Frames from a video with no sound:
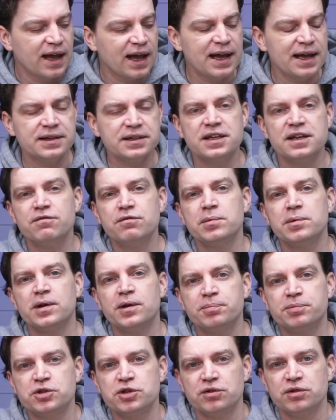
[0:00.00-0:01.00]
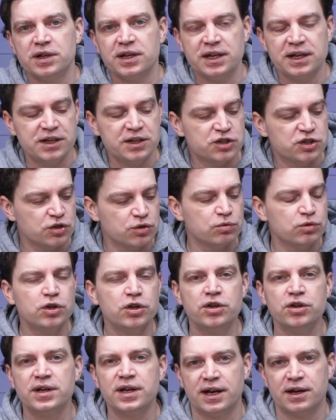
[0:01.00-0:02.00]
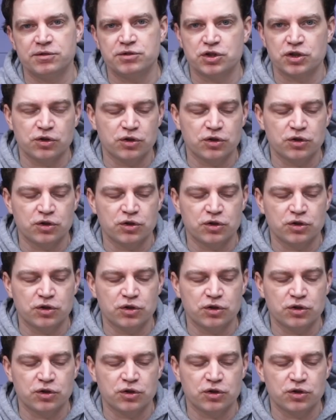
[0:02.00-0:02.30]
and give him an opportunity to learn how to